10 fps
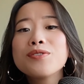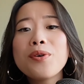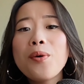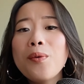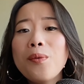
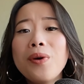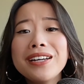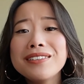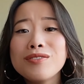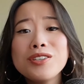So
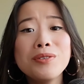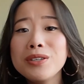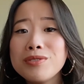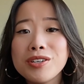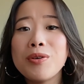what do
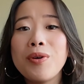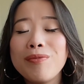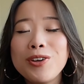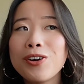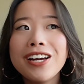you do
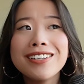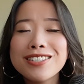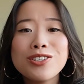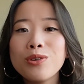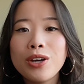if you're in a
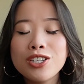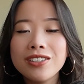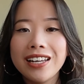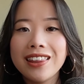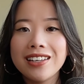
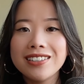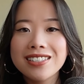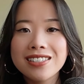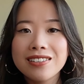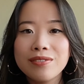situation like
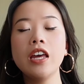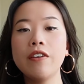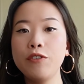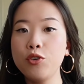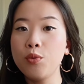this?
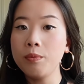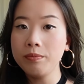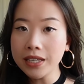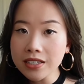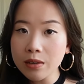If you
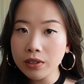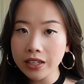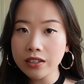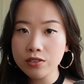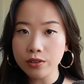meet someone
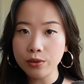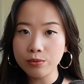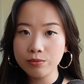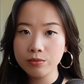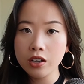like
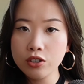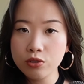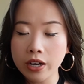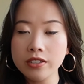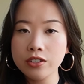Sue,
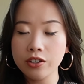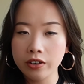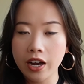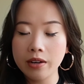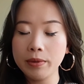trust your
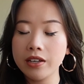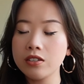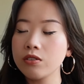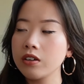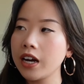gut
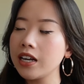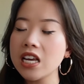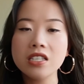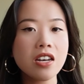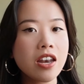because your gut
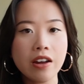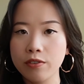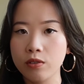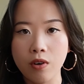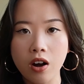is
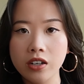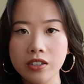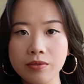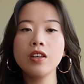never wrong.